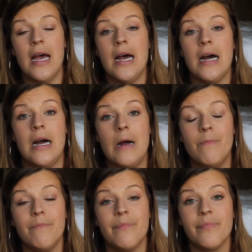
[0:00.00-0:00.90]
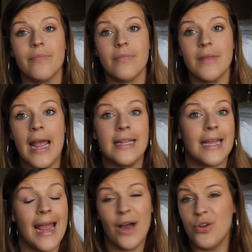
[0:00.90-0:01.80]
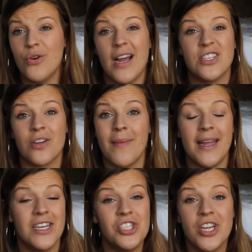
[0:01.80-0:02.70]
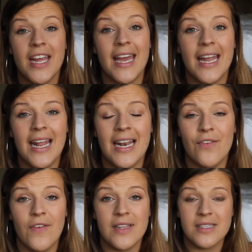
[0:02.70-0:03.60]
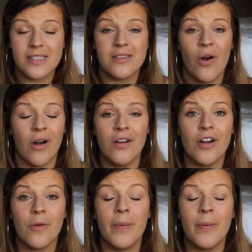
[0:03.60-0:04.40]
and like how you guys are managing it and if it's harder.